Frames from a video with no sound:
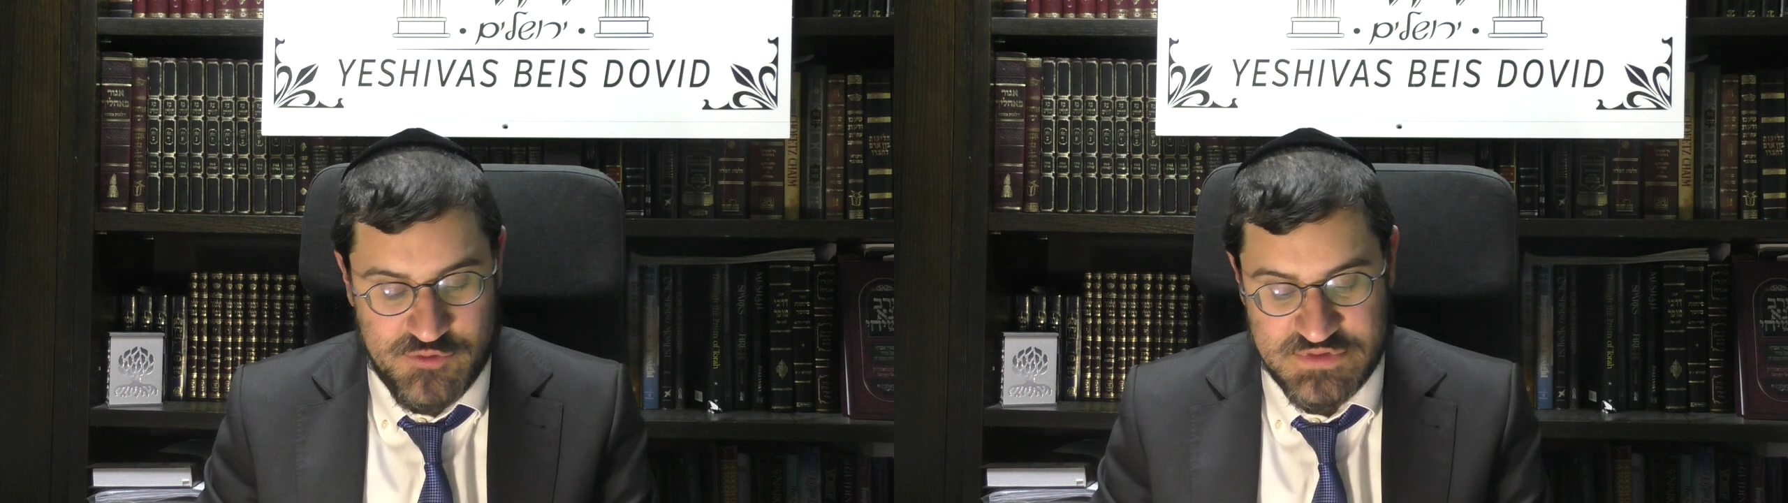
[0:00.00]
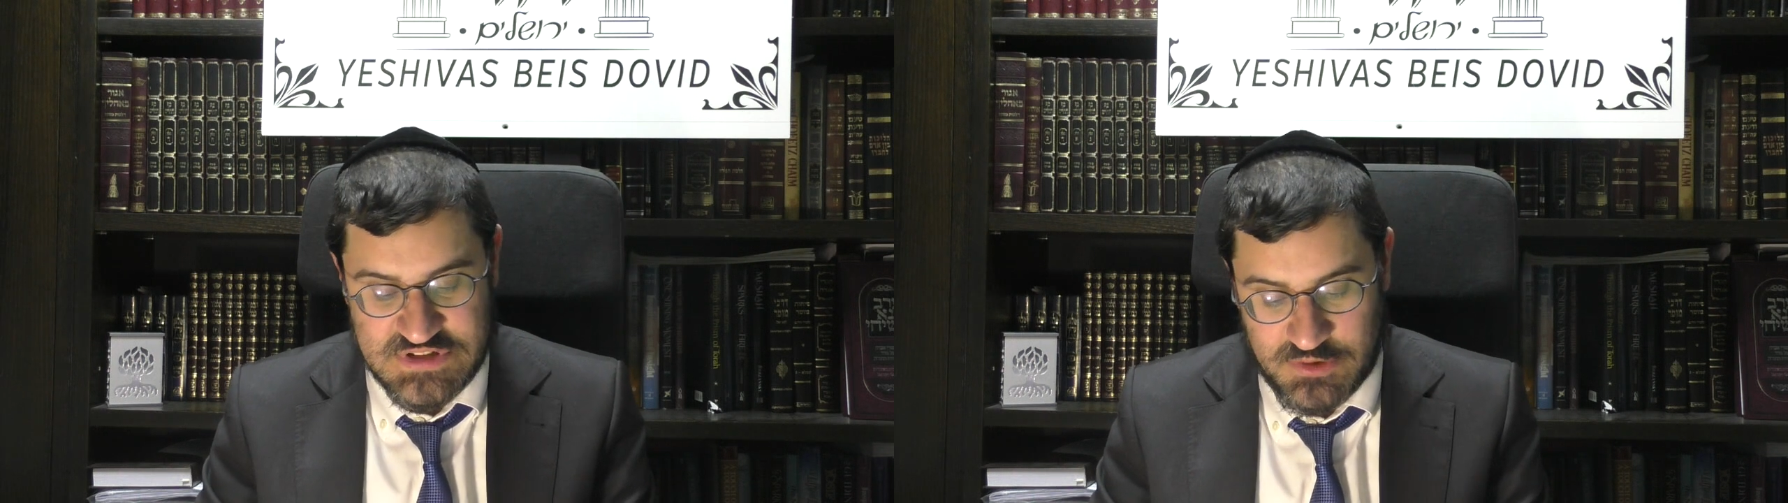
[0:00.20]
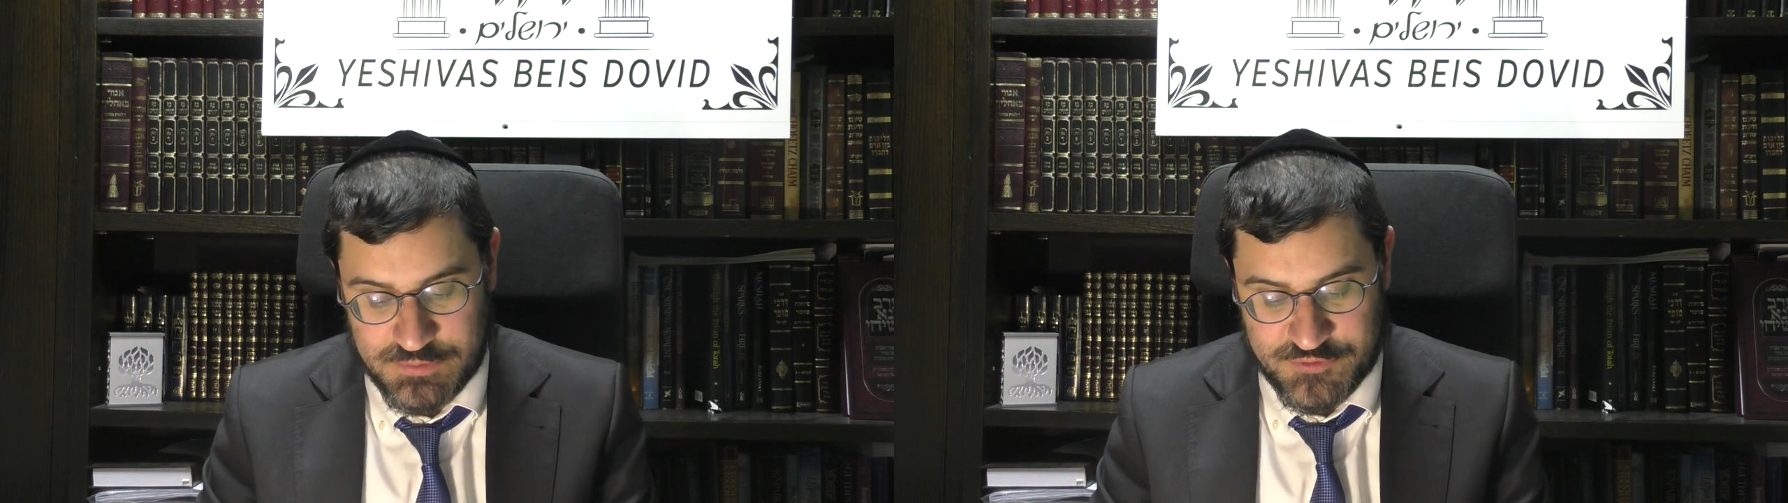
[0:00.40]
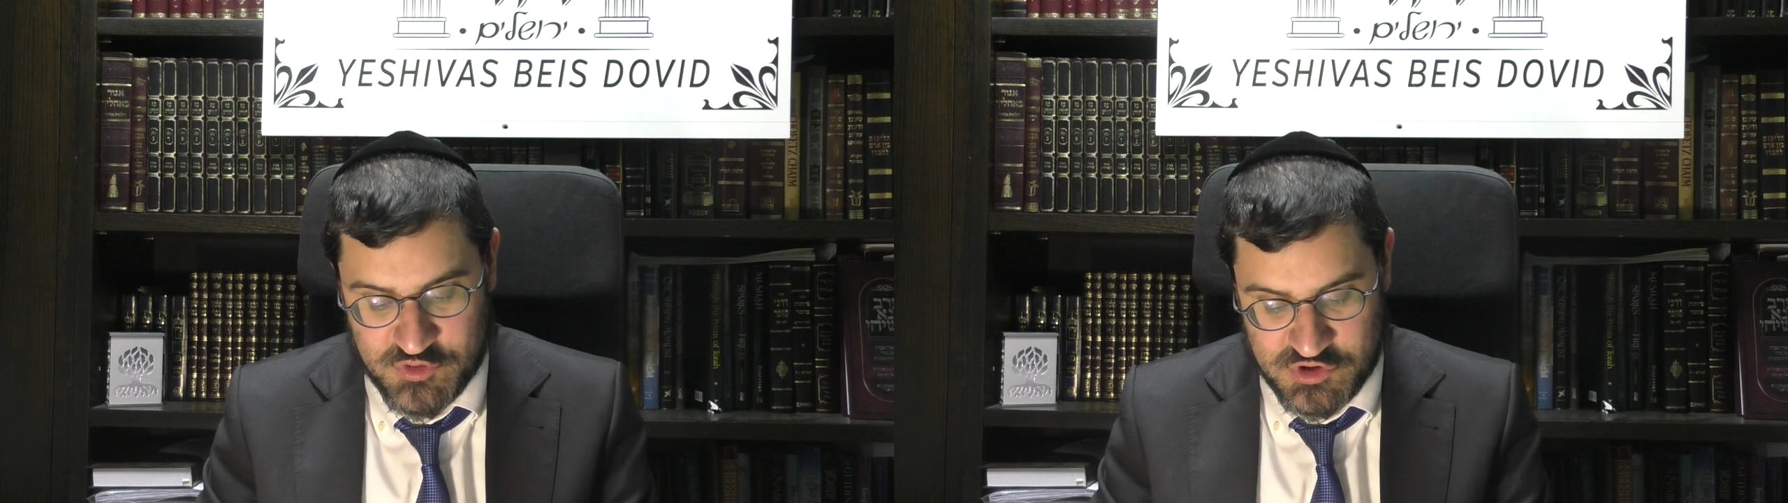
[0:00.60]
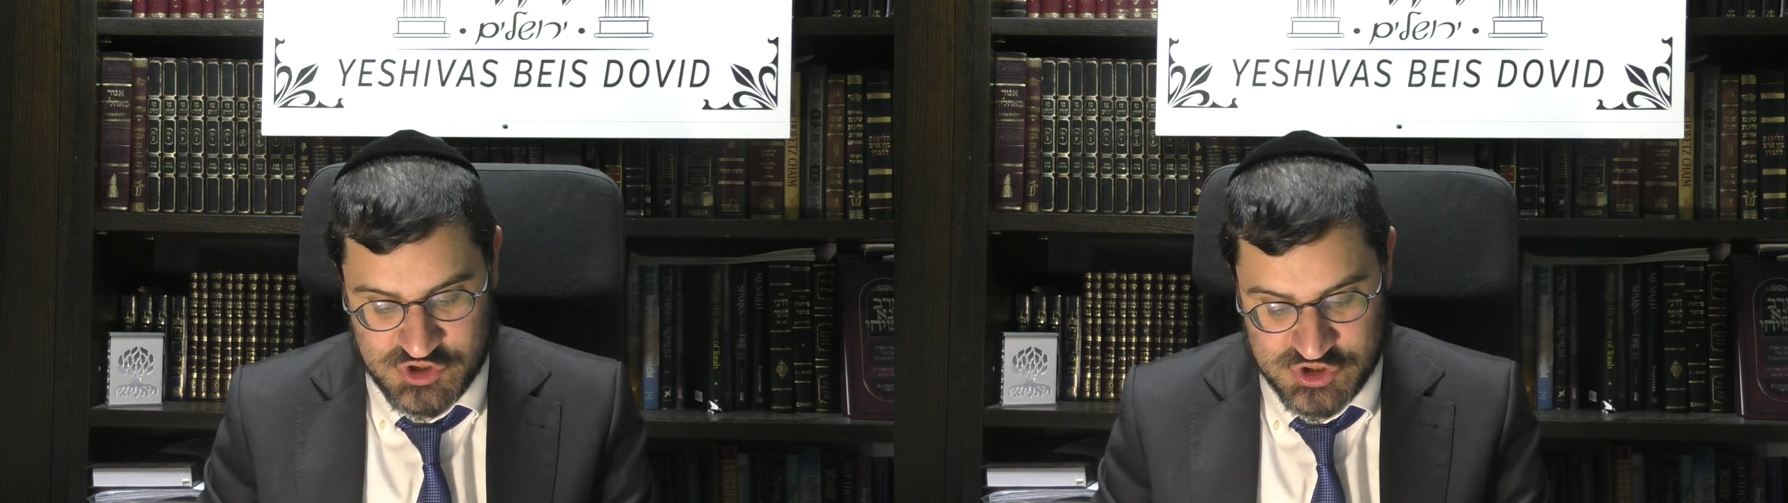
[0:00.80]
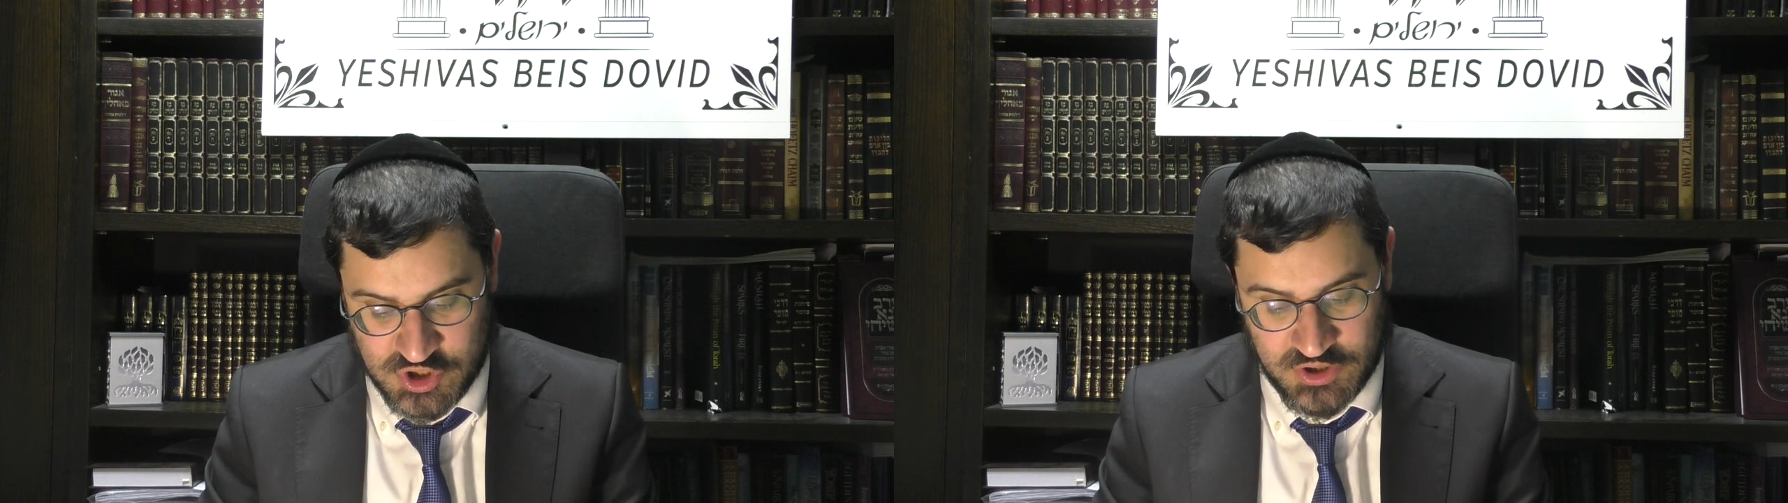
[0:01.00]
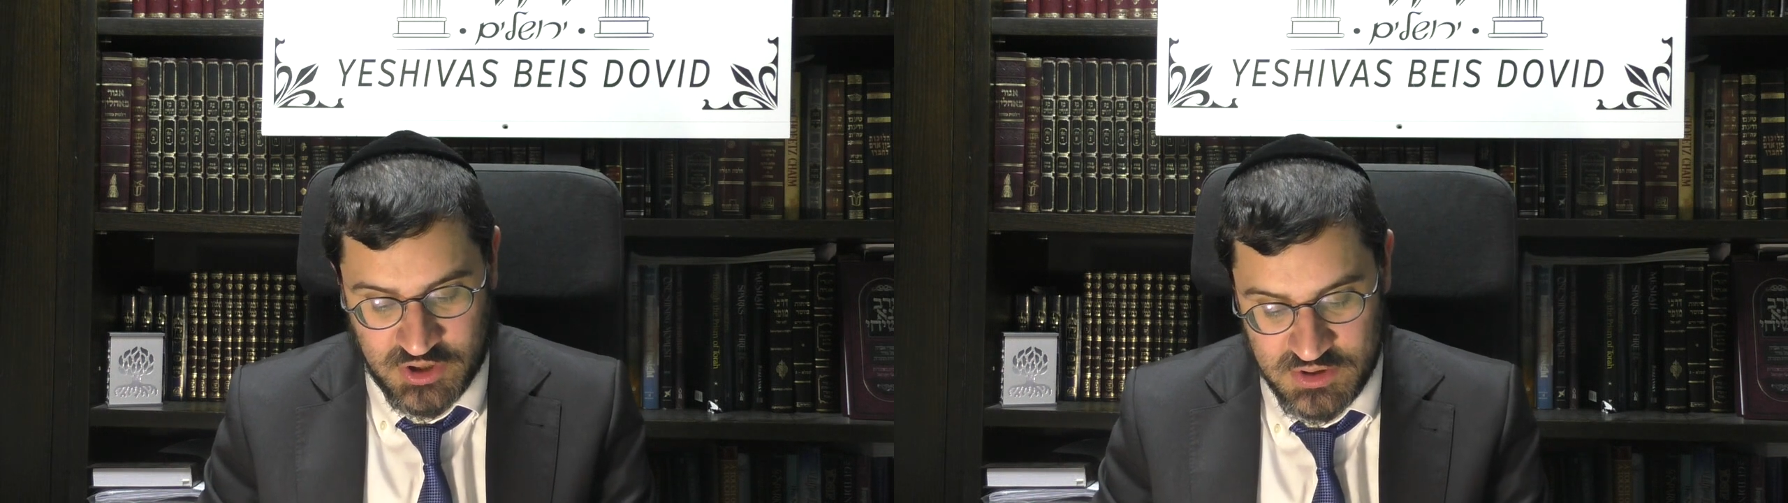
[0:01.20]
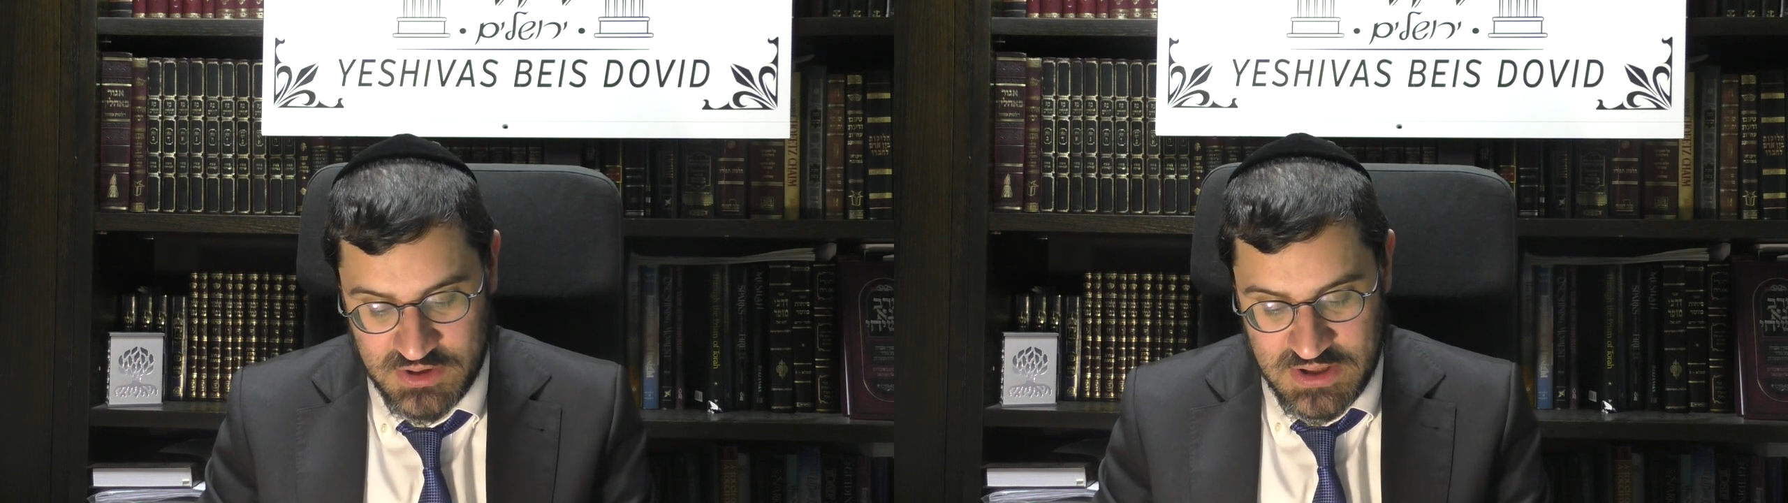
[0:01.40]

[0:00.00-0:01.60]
himself before Rosh Hashanah?